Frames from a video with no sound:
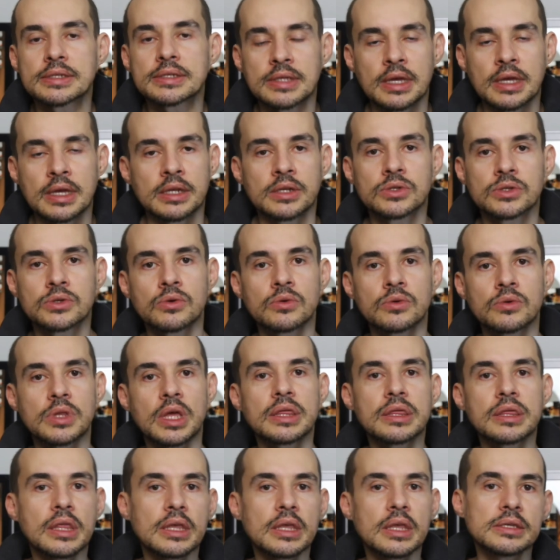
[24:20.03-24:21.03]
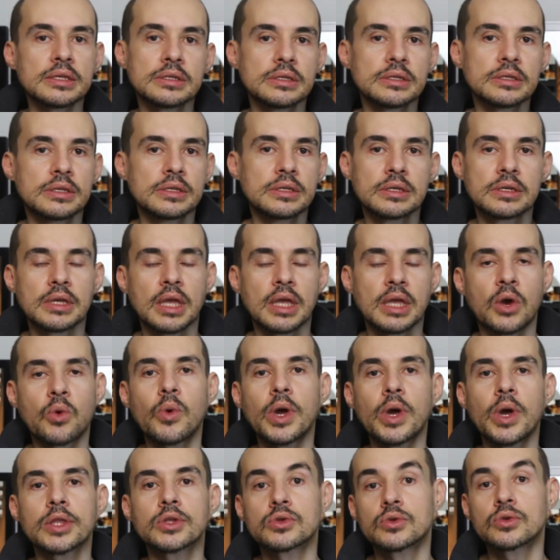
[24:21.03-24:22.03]
So that doesn't equate
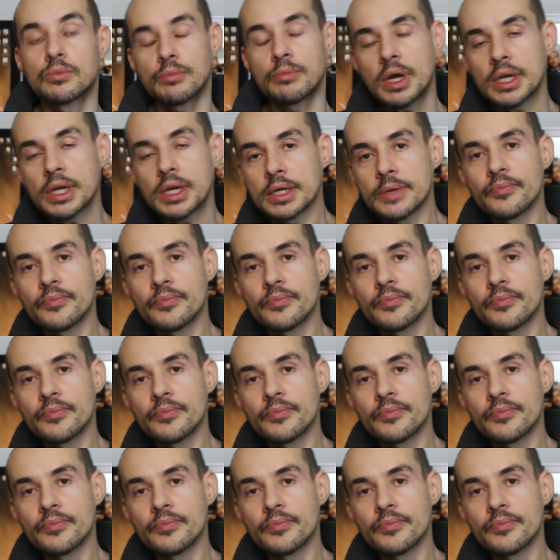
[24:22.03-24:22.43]
to money.